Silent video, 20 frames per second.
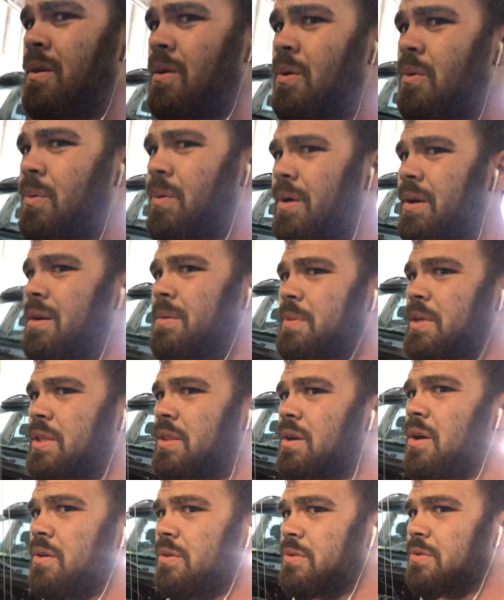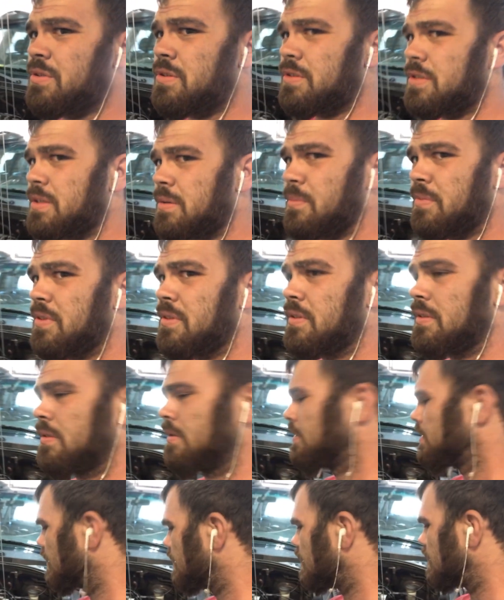working at McDonald's or something,
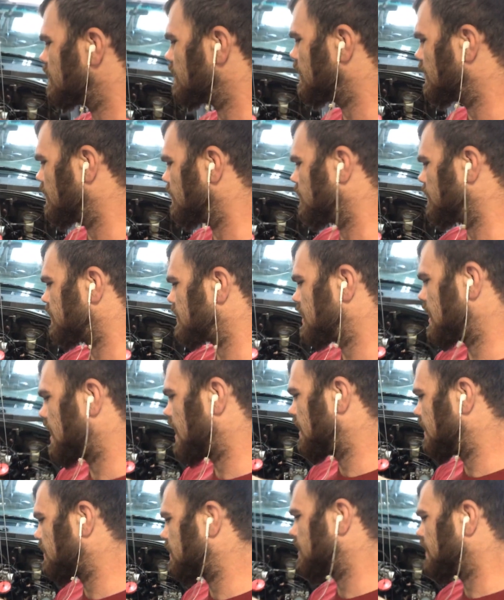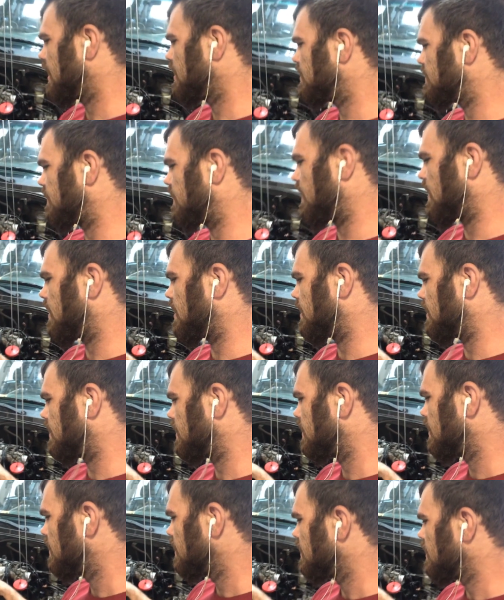you need a little side hustle, that's fine.
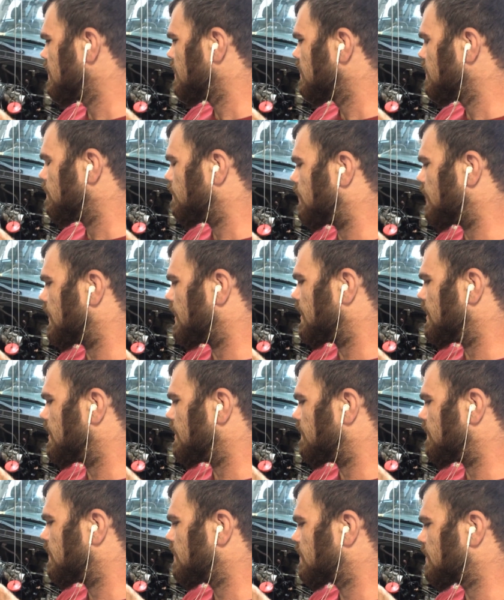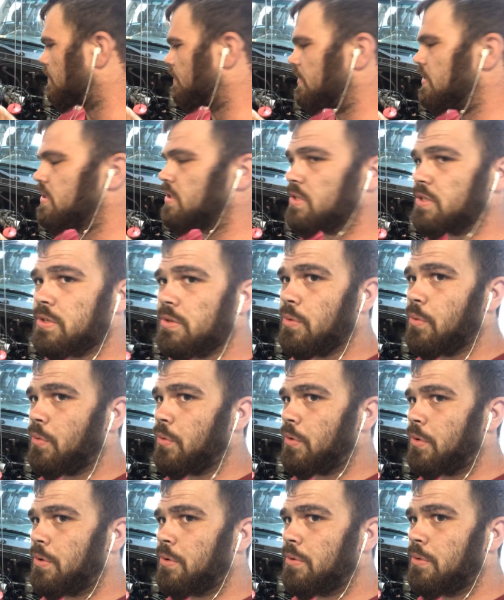But if you're a business
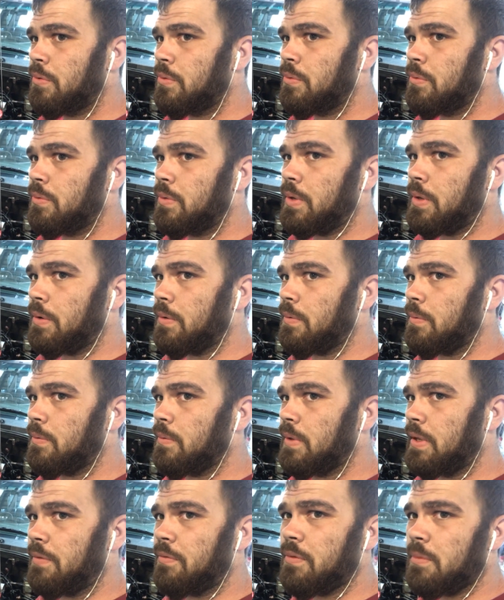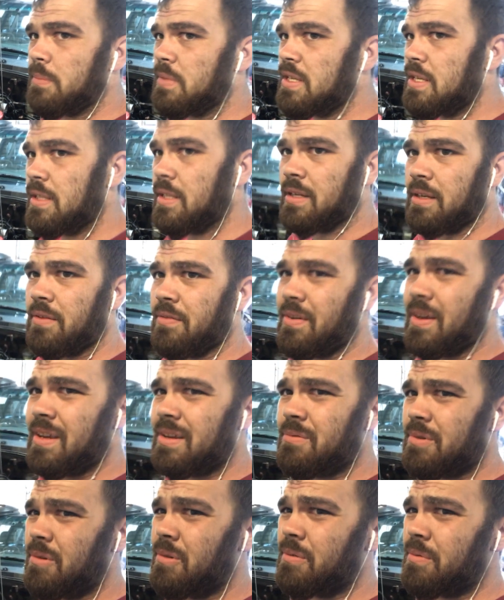owner, you know, like for me, like if I
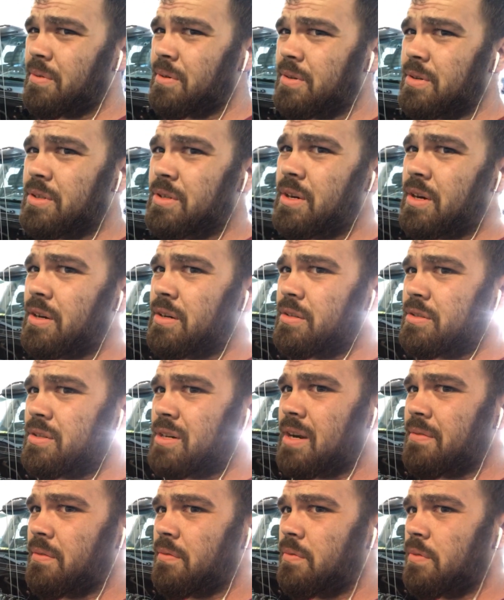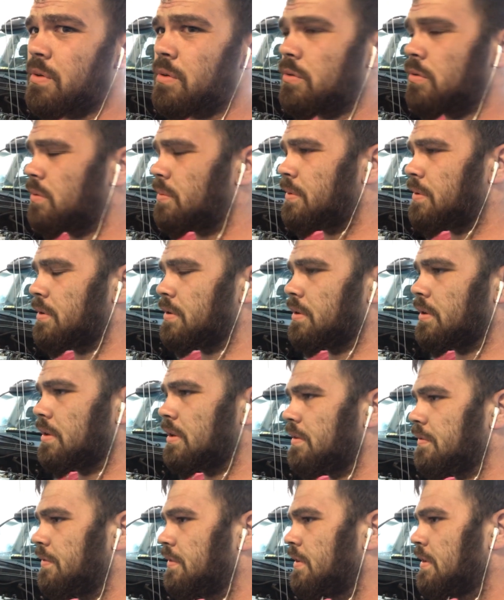went over and started driving for Uber or
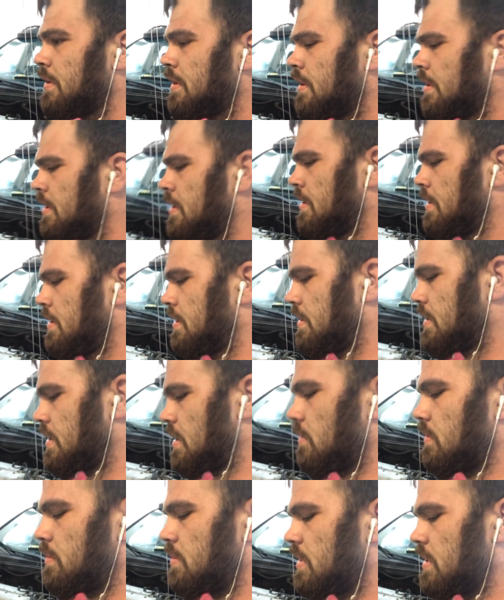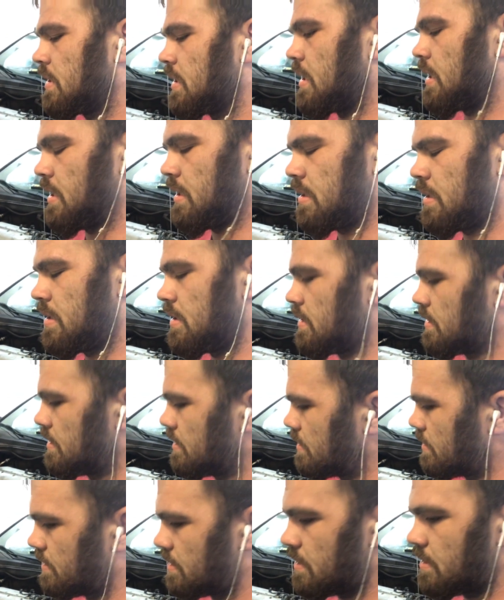Lyft, that would be like,
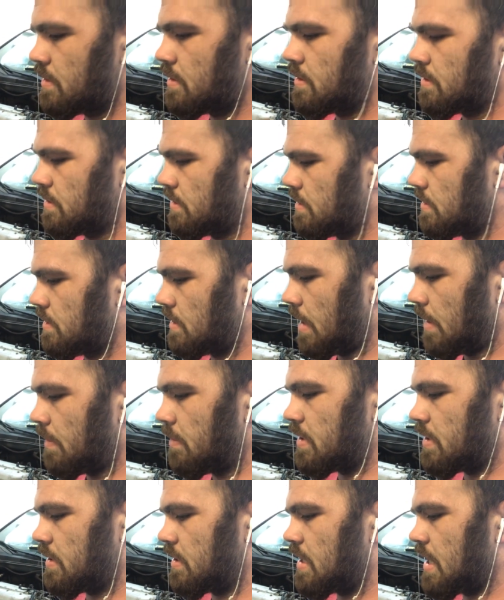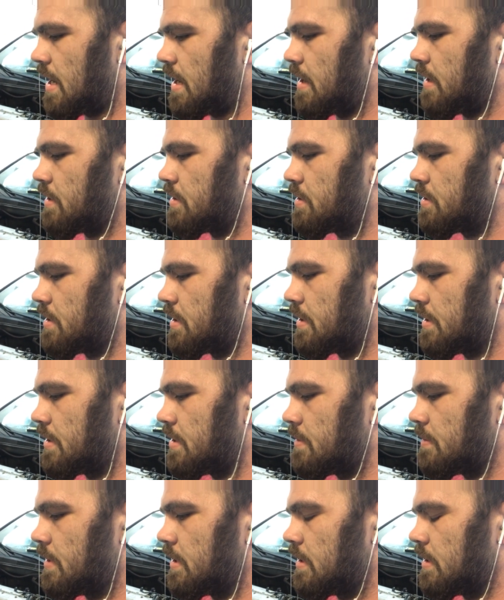I'd be in dire
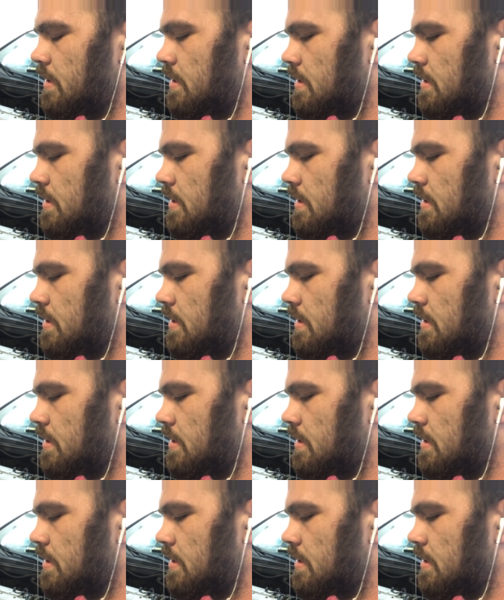straits, man.